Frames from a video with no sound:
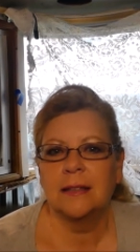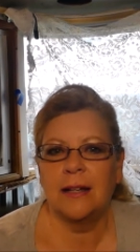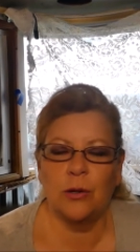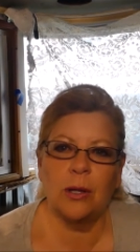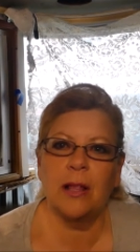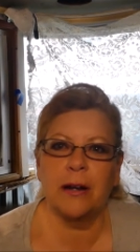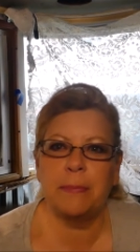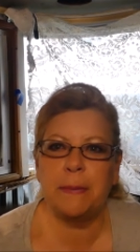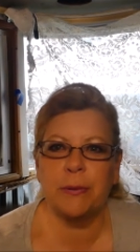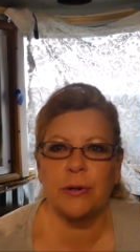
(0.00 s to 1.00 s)
I know a lot of
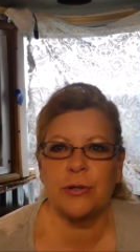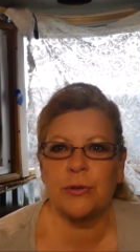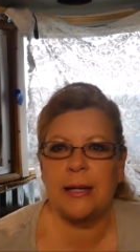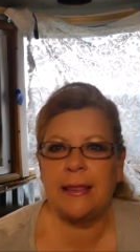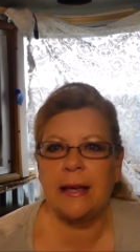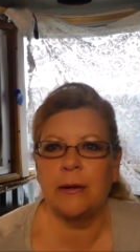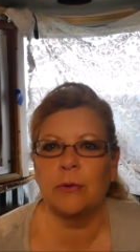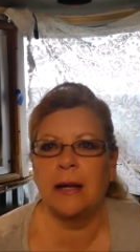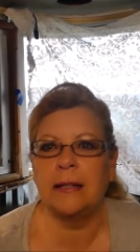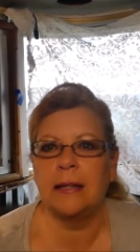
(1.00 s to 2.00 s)
people are doing that
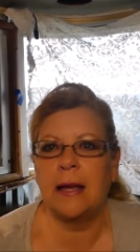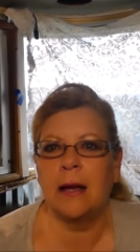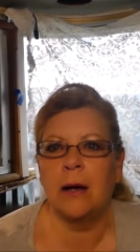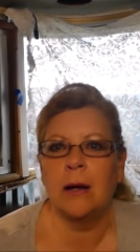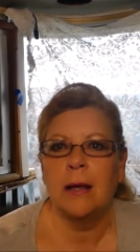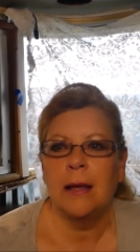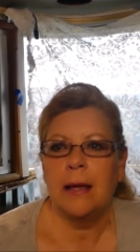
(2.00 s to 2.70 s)
right now,